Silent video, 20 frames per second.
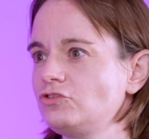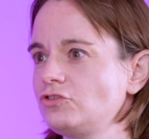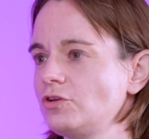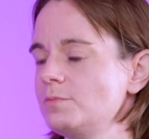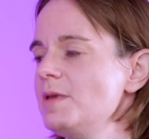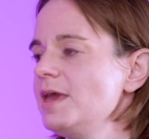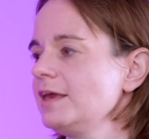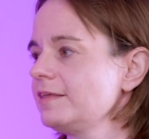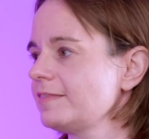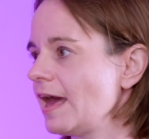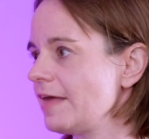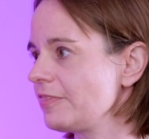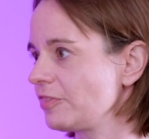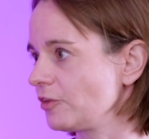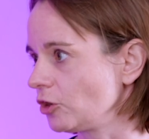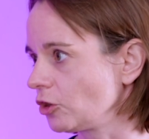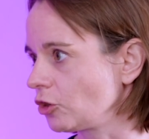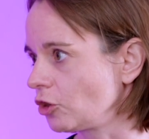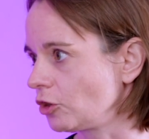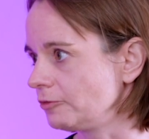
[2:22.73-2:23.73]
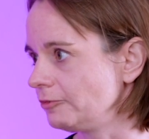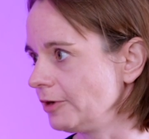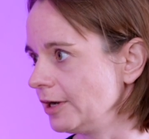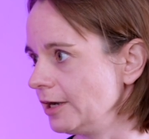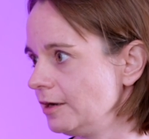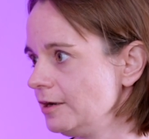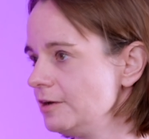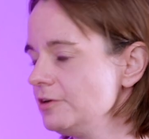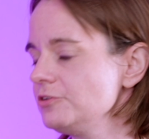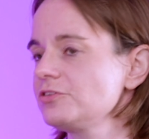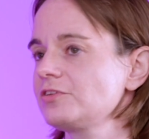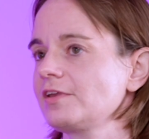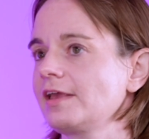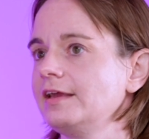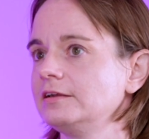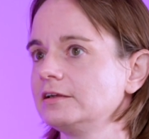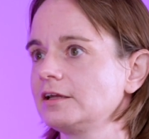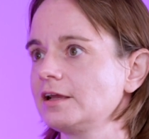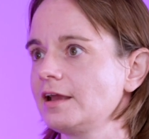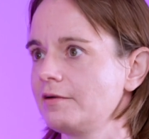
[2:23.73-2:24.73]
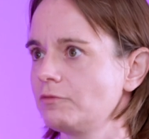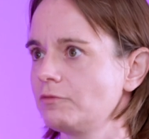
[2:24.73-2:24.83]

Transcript: to make that their careers, and